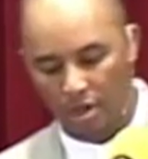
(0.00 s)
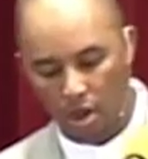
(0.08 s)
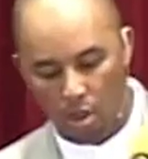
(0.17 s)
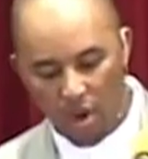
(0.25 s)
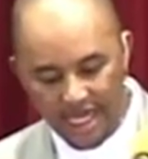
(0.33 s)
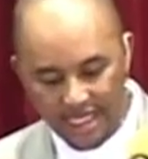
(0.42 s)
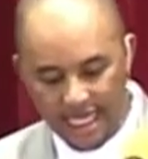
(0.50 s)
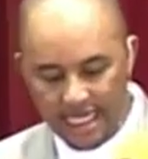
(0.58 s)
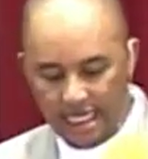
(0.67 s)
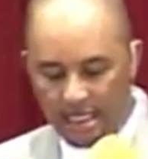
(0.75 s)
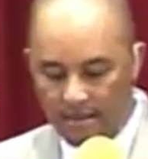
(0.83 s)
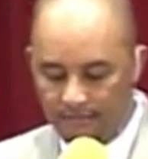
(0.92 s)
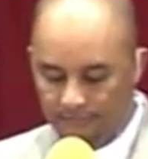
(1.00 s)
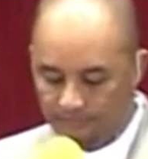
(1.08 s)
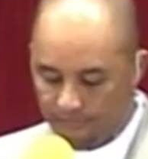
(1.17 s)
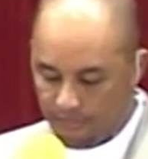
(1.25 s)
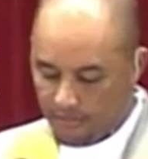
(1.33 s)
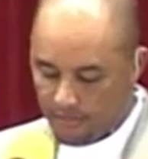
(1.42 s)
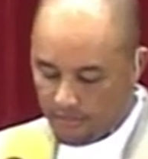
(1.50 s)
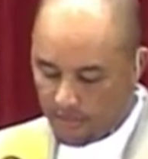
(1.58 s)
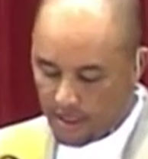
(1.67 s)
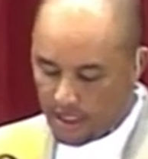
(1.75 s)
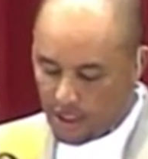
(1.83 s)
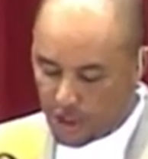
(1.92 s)
Waiting
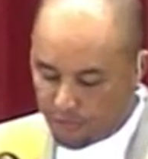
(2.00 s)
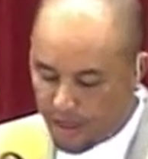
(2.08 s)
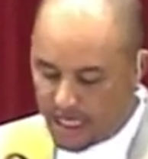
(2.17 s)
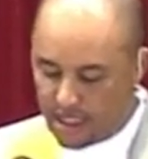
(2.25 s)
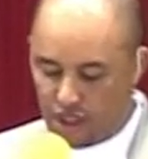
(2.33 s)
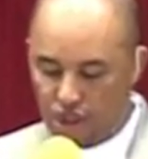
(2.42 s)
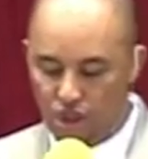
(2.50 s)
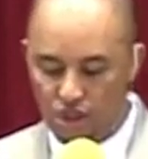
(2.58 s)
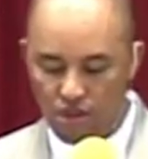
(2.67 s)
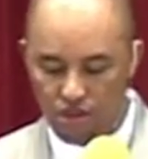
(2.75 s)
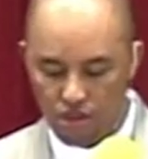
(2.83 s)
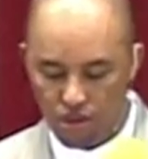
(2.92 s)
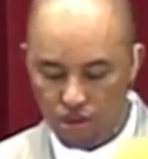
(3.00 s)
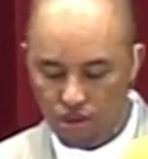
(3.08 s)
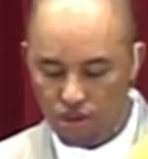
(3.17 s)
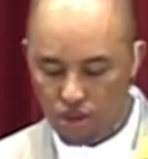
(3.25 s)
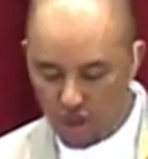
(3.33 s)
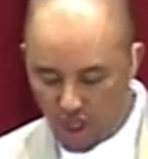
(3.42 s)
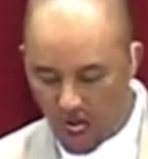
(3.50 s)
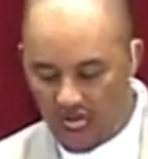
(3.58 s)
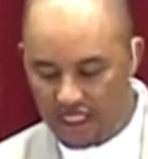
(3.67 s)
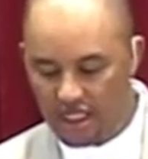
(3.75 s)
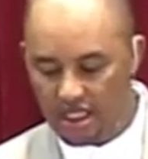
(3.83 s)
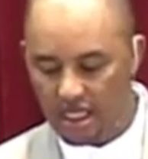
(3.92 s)
speaks to
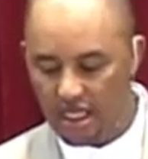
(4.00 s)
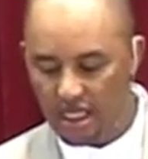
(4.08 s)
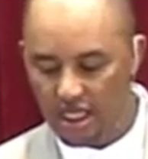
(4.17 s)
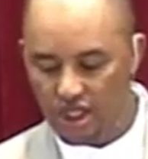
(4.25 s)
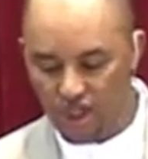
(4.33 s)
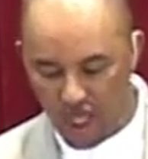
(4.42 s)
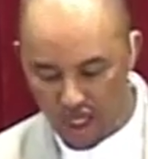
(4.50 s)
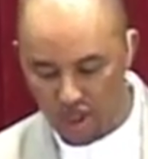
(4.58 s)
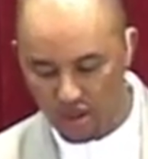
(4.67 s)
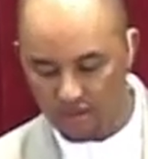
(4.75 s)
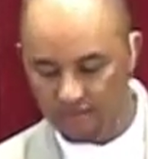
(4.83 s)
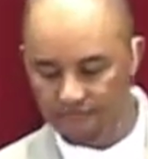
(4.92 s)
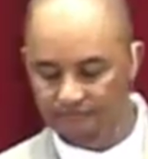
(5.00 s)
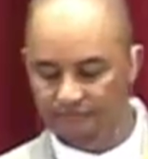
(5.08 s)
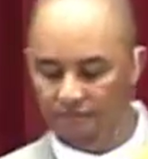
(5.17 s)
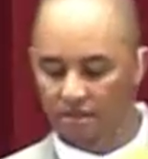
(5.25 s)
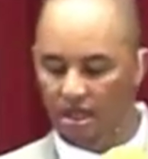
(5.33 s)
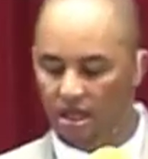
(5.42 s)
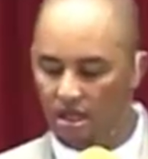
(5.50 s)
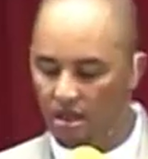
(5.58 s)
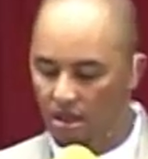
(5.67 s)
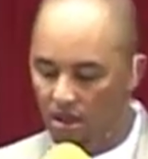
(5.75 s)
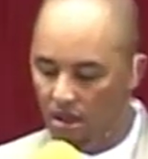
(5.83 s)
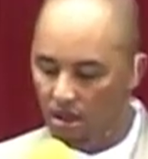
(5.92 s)
God's schedule.
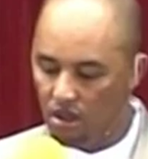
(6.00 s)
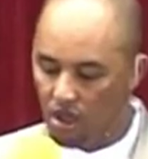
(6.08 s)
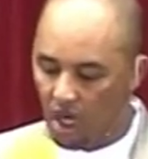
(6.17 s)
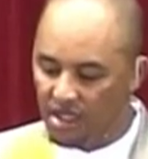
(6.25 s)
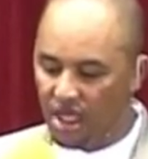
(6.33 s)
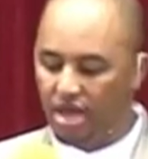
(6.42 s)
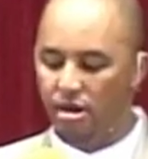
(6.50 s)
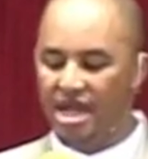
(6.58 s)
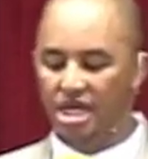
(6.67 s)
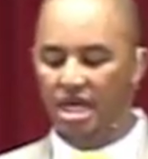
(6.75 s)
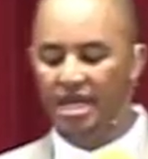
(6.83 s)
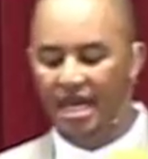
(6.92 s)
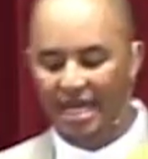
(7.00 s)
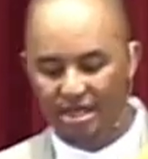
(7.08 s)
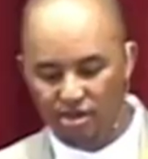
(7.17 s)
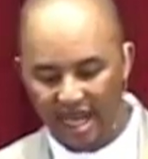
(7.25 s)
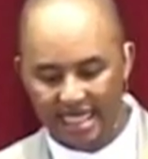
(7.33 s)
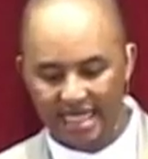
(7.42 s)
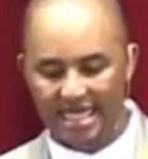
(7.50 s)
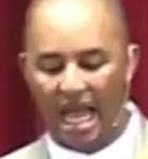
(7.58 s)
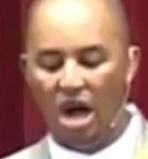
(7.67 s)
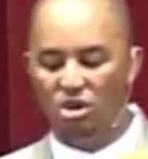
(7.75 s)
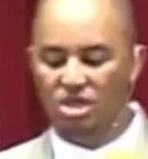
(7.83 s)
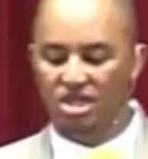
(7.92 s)
Consecration addresses
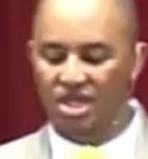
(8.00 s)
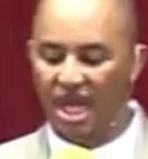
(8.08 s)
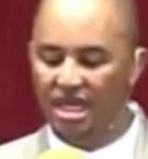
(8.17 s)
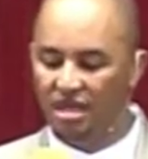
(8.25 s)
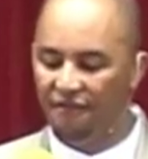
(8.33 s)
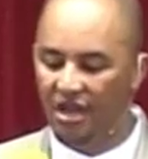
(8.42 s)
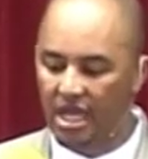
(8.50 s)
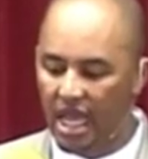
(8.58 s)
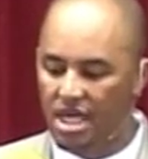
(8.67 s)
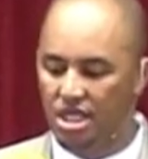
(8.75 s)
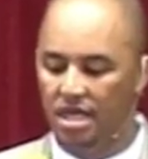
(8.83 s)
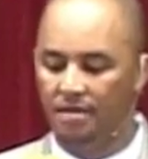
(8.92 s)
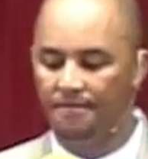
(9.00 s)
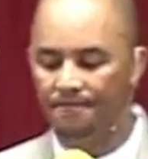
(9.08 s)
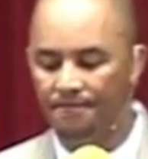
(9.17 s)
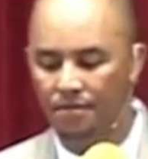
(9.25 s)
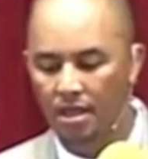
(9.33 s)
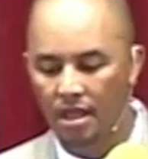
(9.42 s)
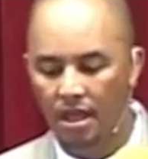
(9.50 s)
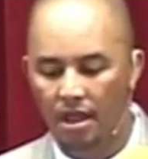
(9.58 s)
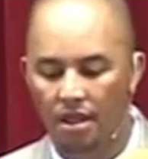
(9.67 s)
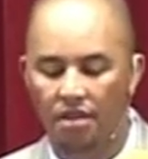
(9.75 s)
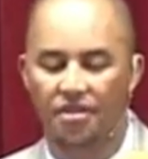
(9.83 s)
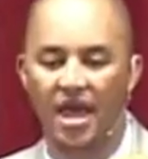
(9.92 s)
our sanctification.
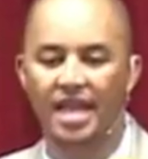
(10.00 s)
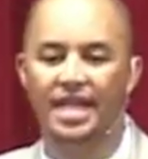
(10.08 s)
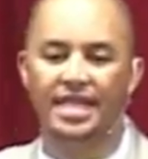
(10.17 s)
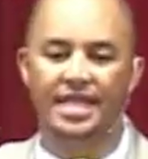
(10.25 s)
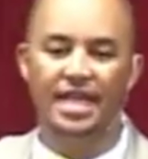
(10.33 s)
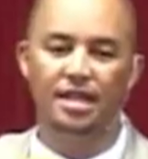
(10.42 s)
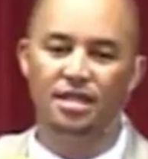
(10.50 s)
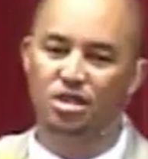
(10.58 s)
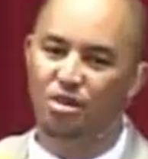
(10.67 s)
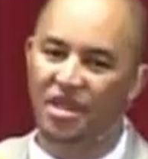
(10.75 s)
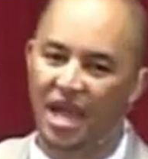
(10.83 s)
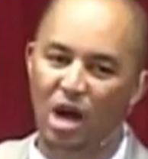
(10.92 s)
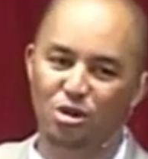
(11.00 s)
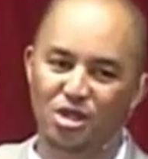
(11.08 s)
Then it deals with our